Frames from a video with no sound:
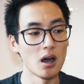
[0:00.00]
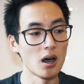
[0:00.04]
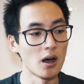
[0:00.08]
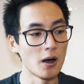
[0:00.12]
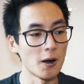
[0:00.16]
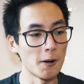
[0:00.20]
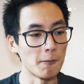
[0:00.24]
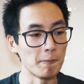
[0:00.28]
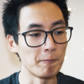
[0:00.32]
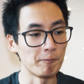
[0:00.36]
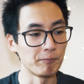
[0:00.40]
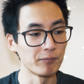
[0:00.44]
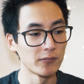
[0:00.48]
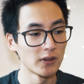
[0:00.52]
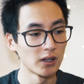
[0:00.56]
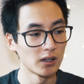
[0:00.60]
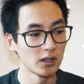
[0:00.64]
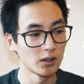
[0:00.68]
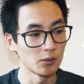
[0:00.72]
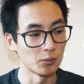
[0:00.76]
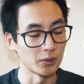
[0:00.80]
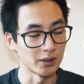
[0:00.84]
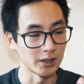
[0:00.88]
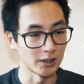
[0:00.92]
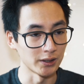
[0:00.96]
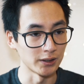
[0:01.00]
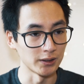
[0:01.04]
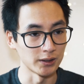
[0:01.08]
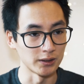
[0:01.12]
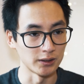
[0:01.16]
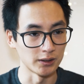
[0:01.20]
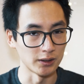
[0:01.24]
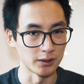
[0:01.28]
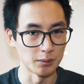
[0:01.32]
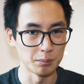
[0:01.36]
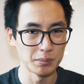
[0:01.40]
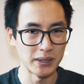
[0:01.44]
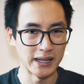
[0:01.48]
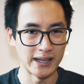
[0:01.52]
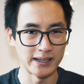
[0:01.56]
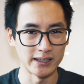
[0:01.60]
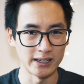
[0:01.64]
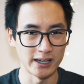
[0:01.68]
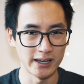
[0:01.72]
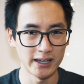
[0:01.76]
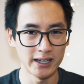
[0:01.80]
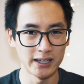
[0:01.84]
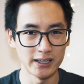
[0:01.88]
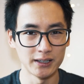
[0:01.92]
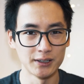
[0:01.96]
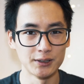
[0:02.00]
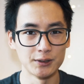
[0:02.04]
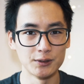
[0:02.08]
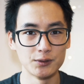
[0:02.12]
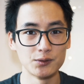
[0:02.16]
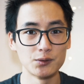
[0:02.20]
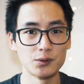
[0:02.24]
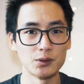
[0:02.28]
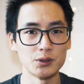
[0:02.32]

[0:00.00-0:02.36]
when I'm gonna plan ahead